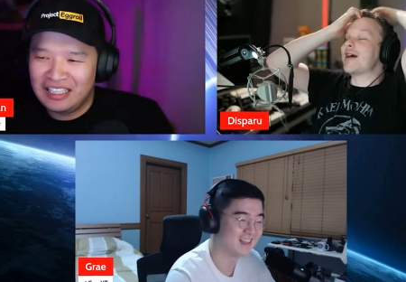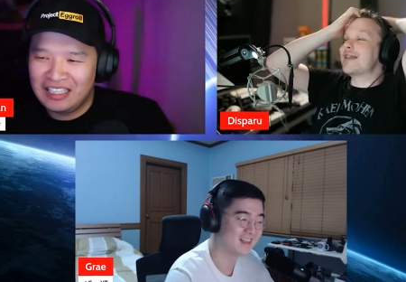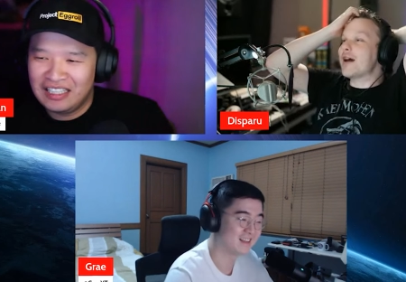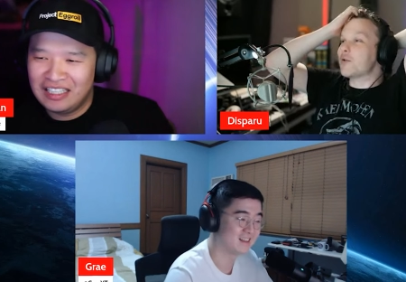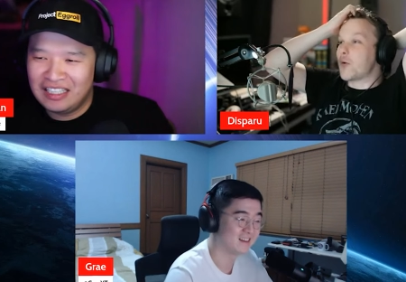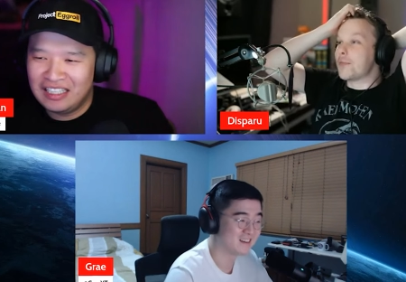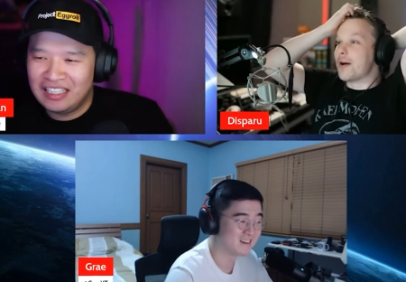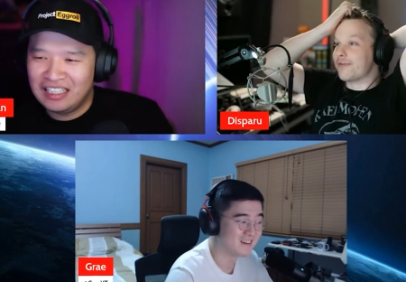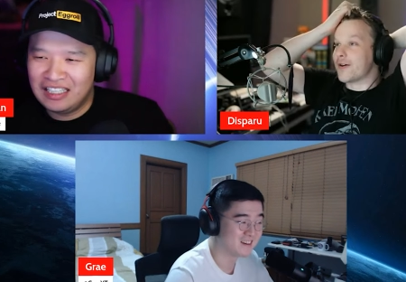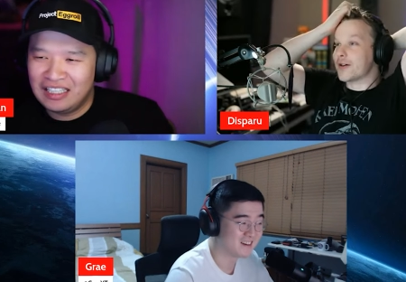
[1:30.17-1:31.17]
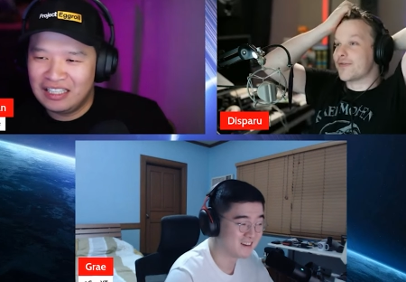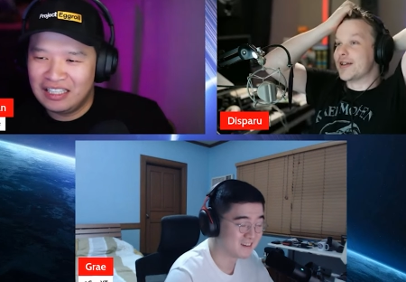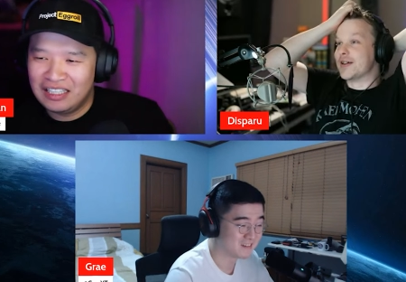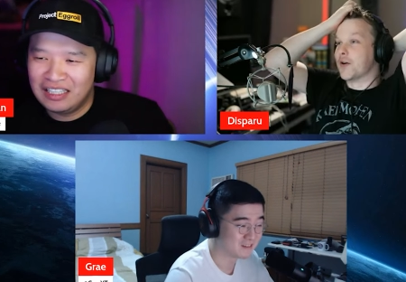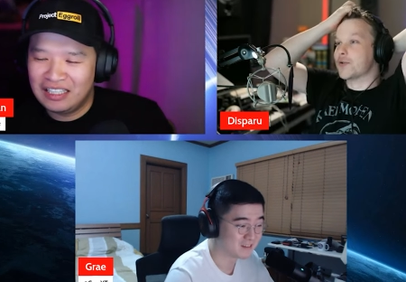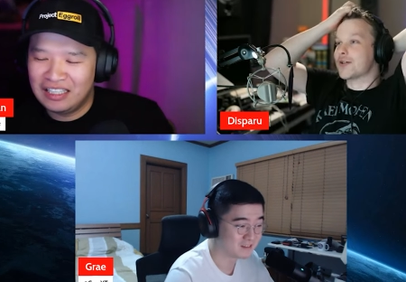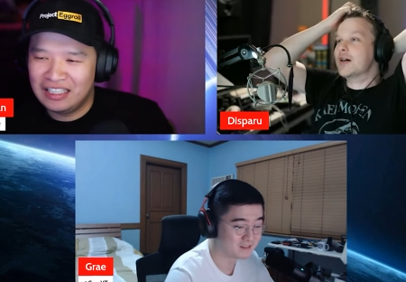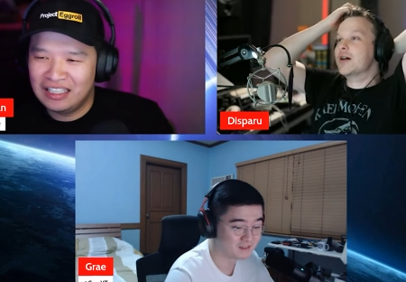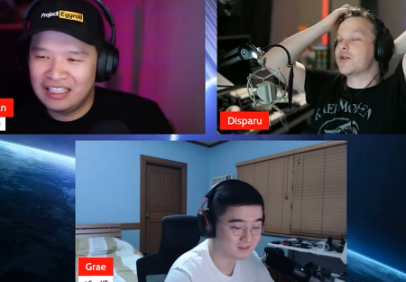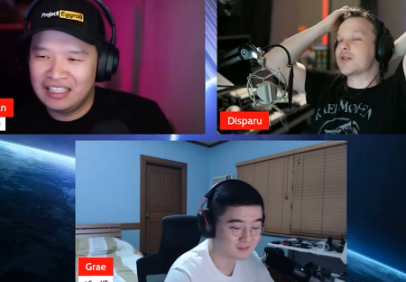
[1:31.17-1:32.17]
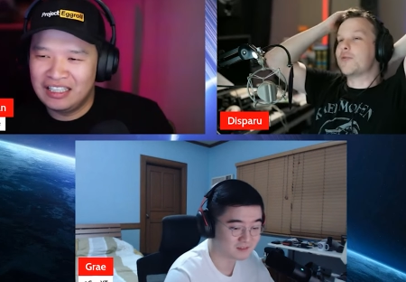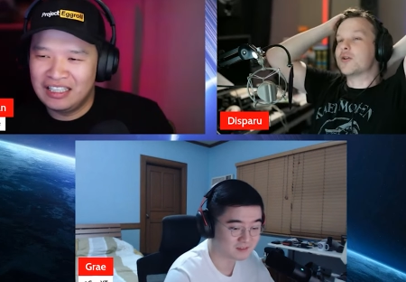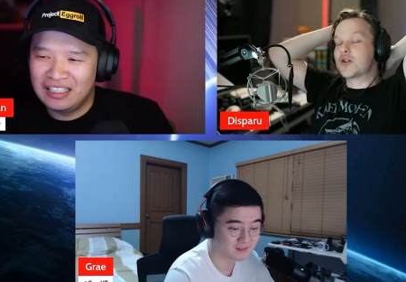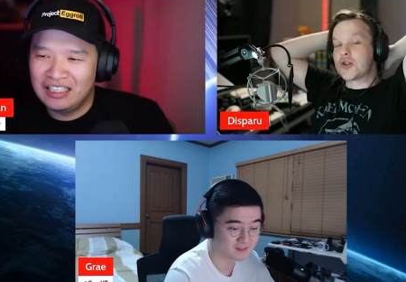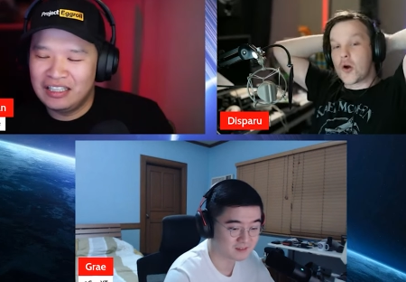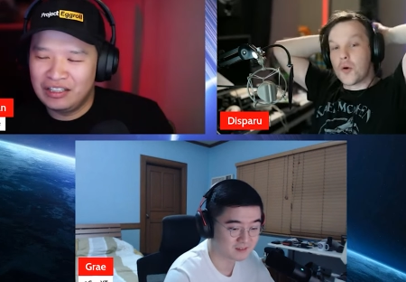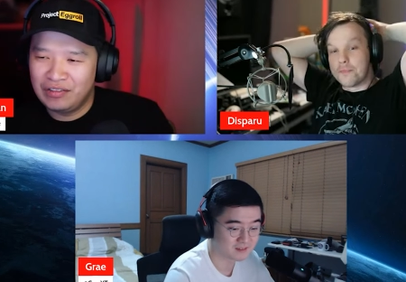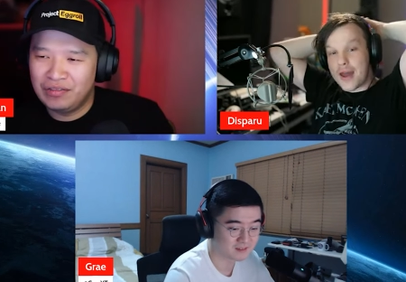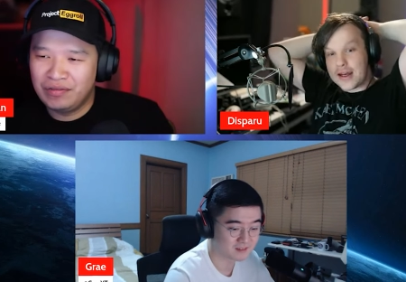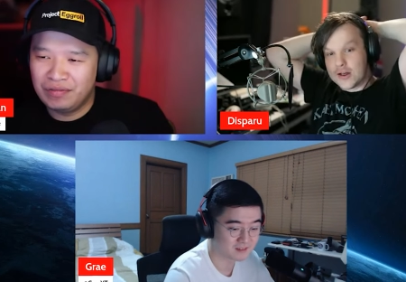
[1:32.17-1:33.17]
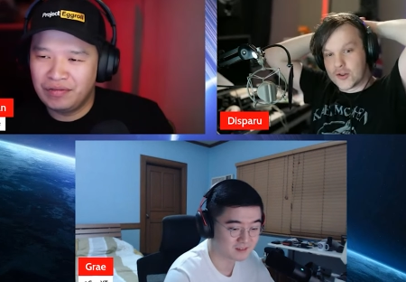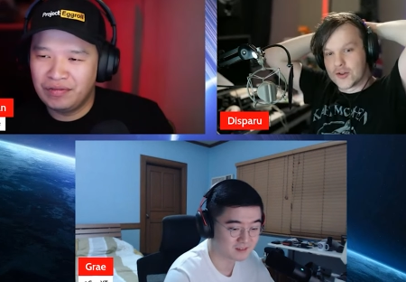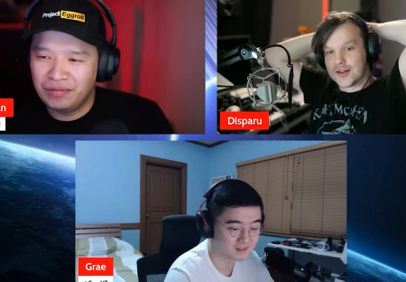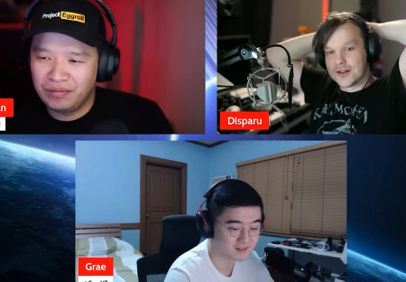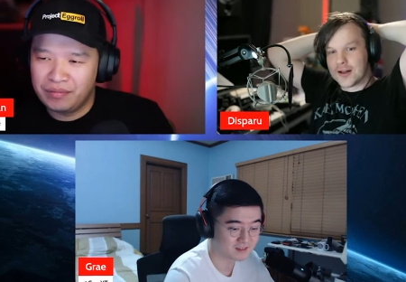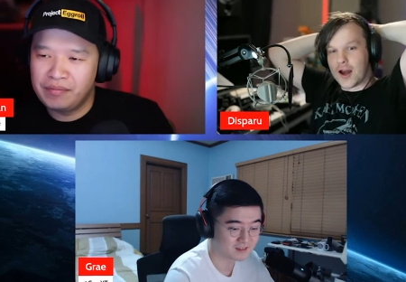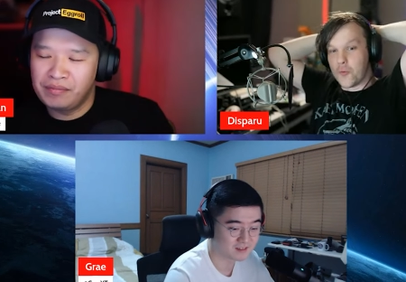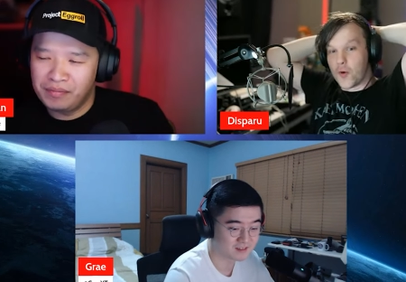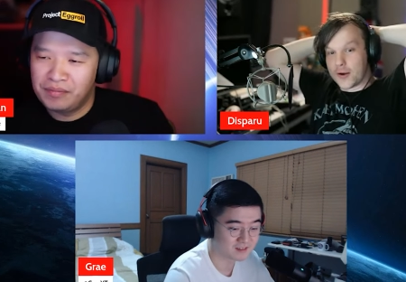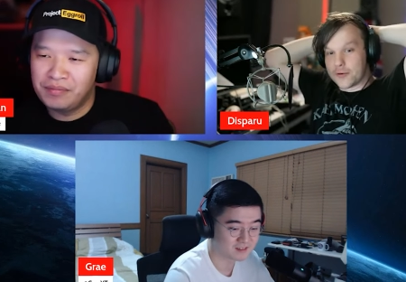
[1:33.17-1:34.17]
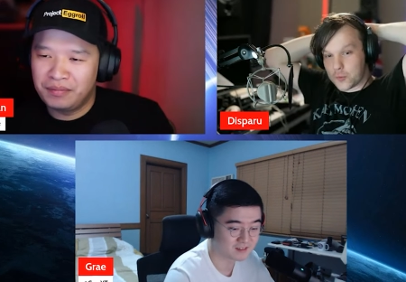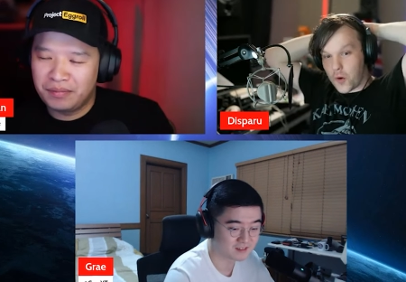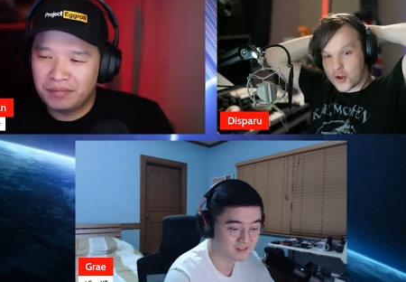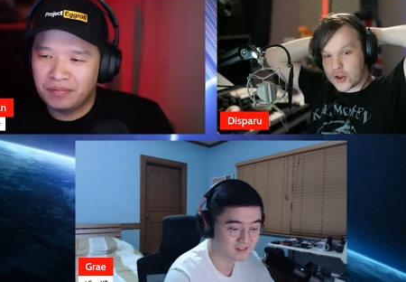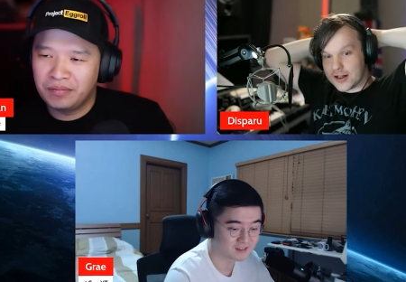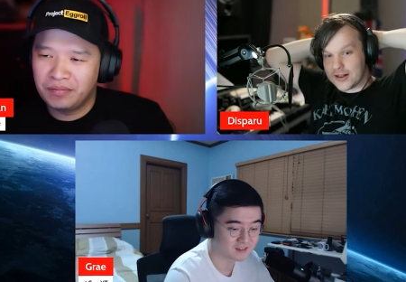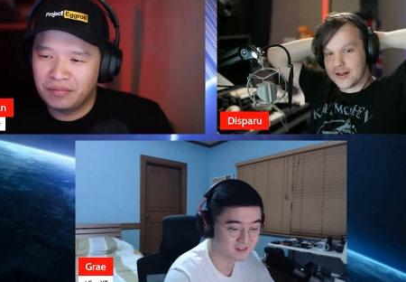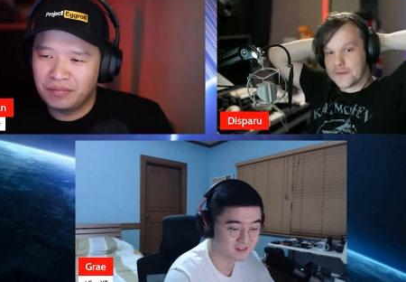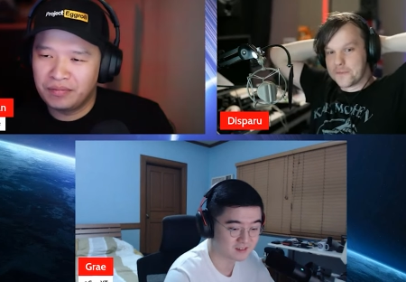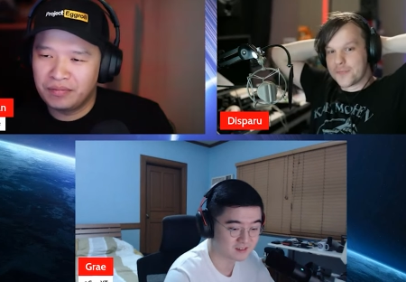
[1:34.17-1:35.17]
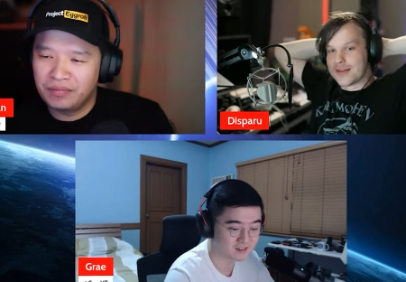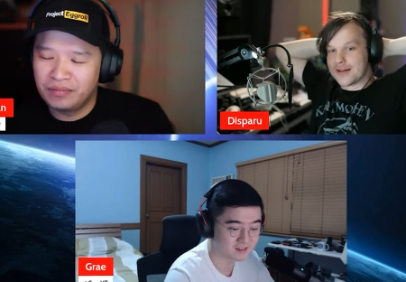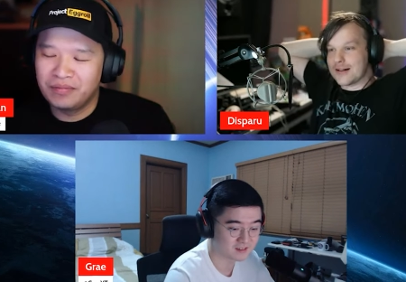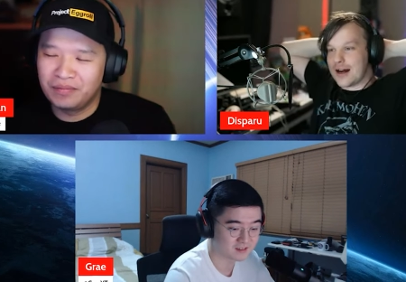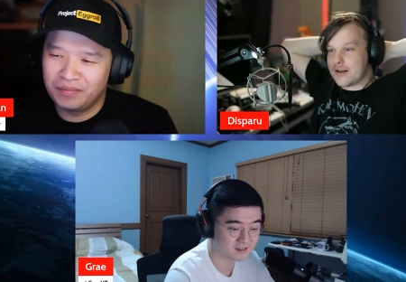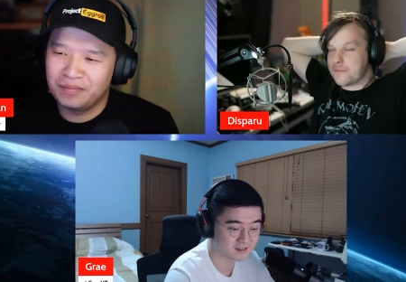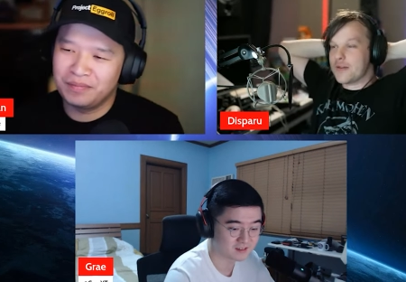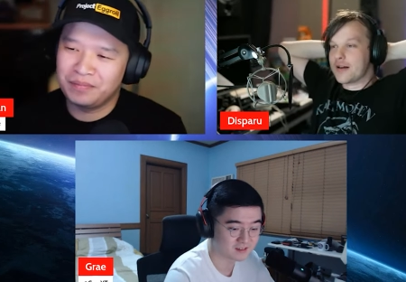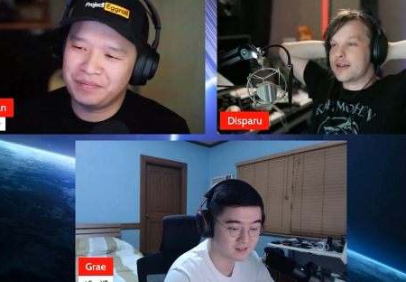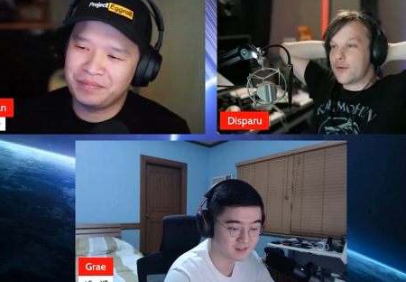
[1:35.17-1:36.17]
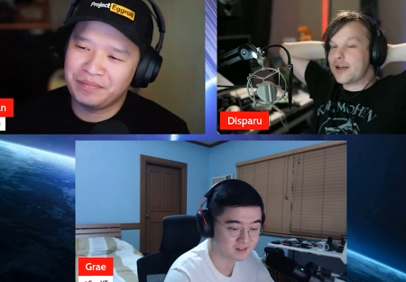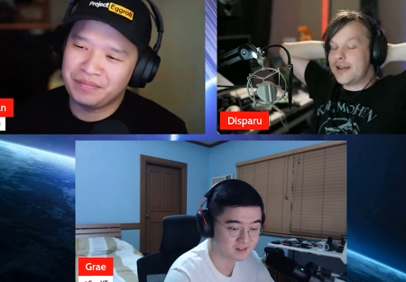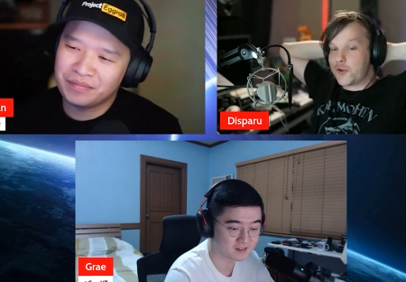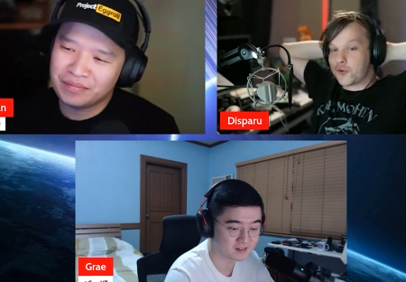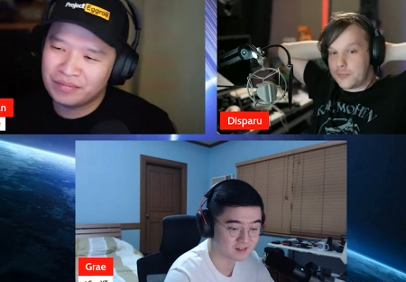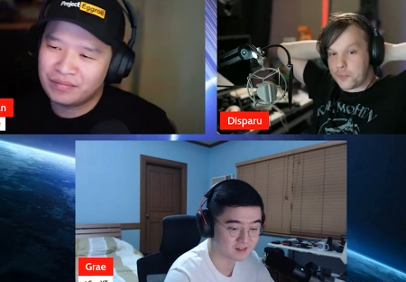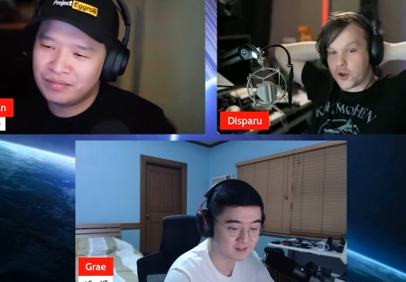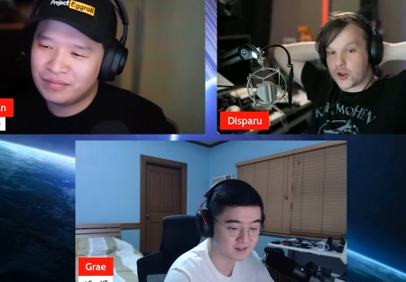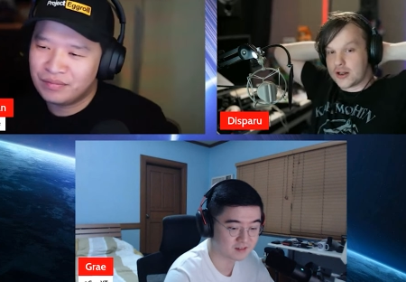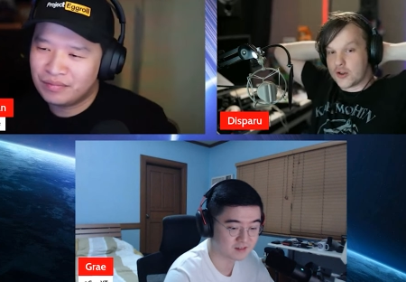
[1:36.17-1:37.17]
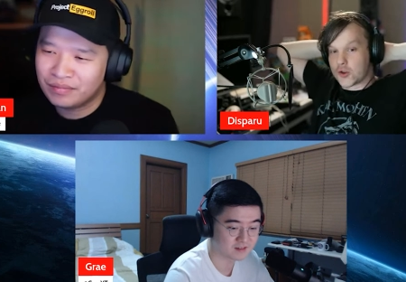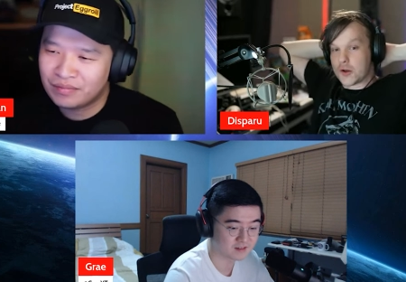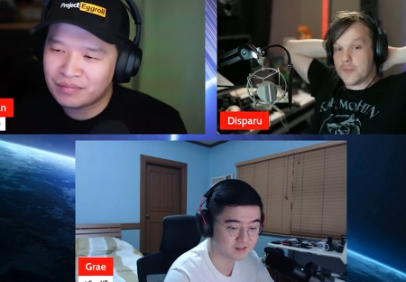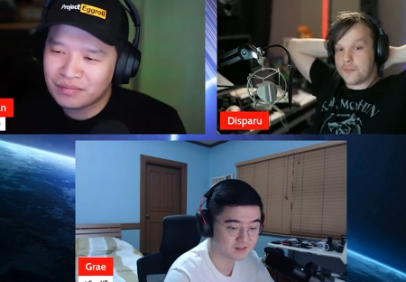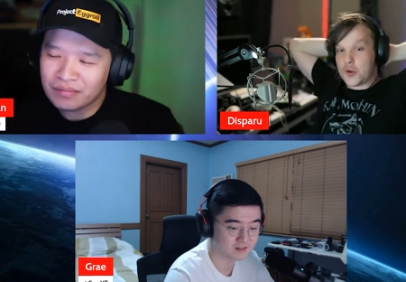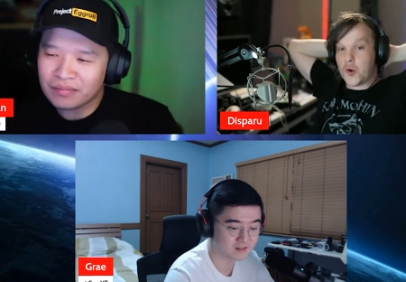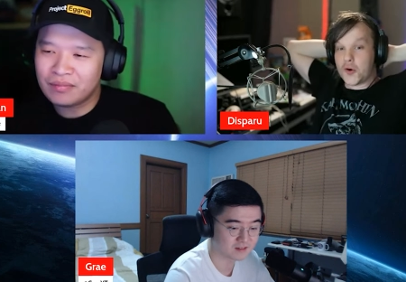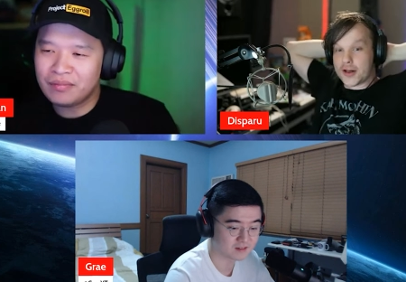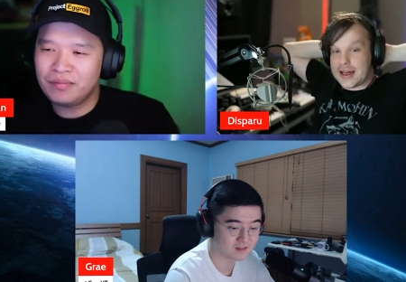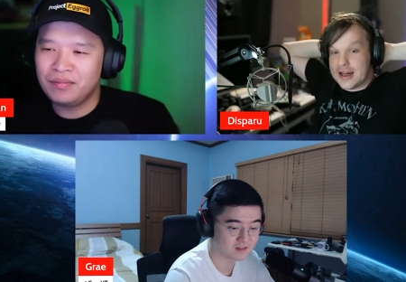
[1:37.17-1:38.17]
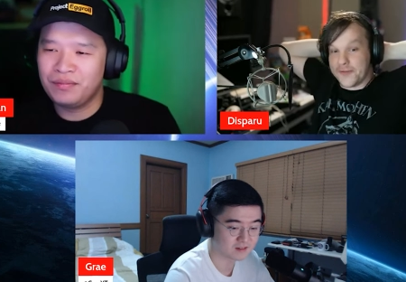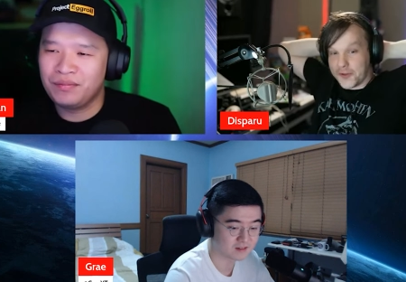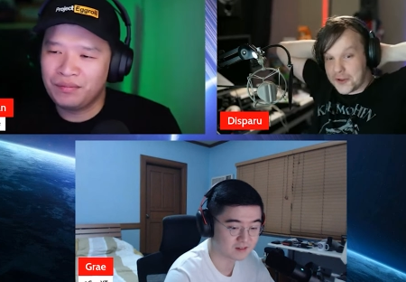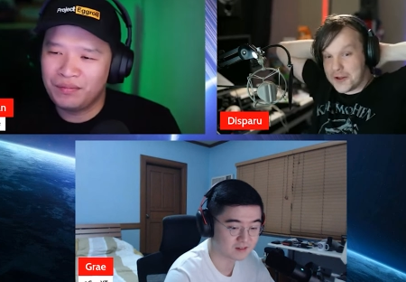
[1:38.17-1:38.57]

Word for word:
Speaker 1: I think that was one of my first videos because I was so amazed at what I was watching that they were literally pushing just pure evil